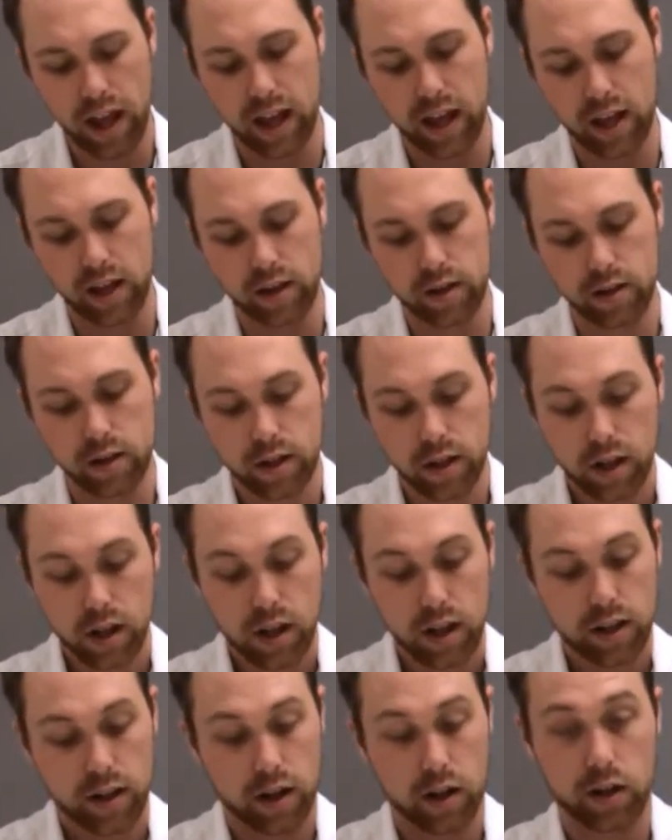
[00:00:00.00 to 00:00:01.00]
And
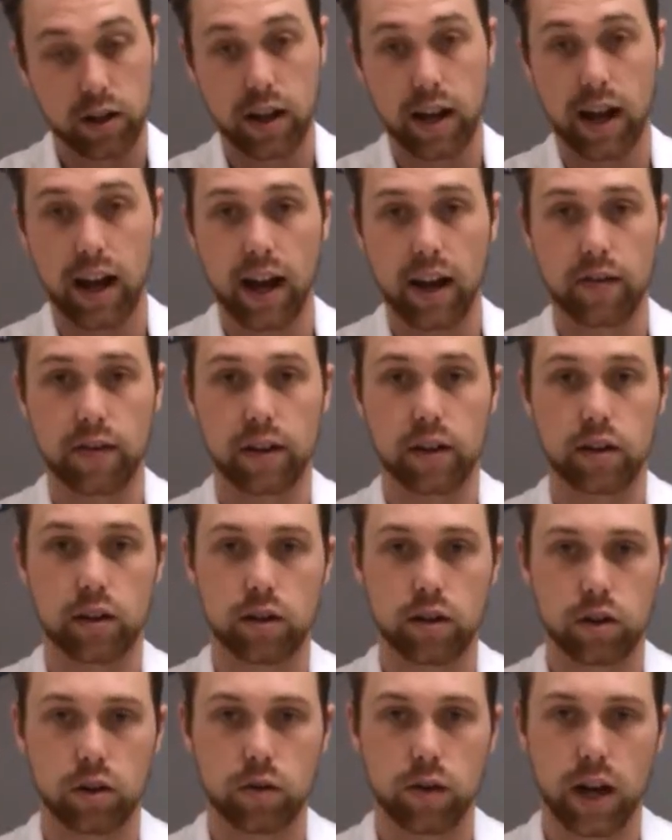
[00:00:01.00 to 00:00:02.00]
there you have it.
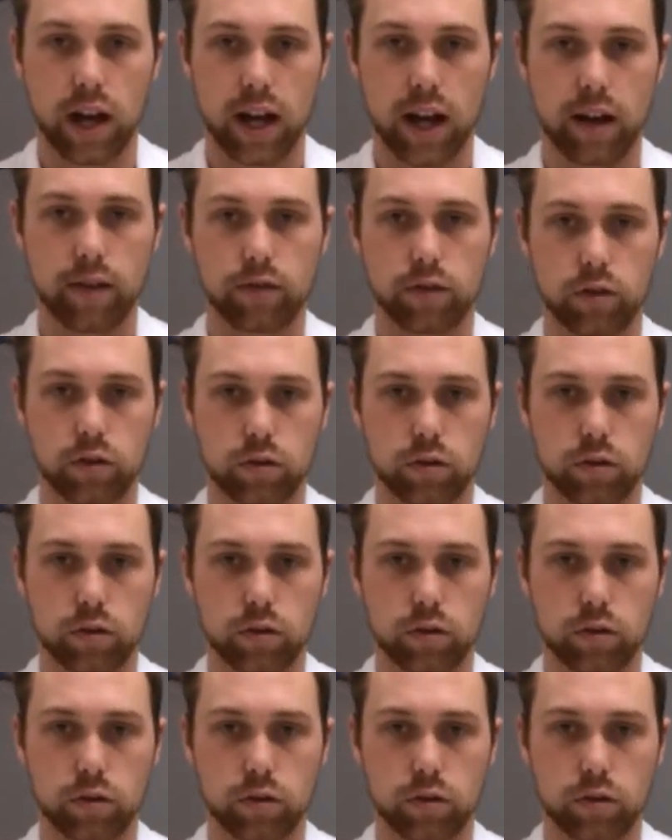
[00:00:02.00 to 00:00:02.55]
You have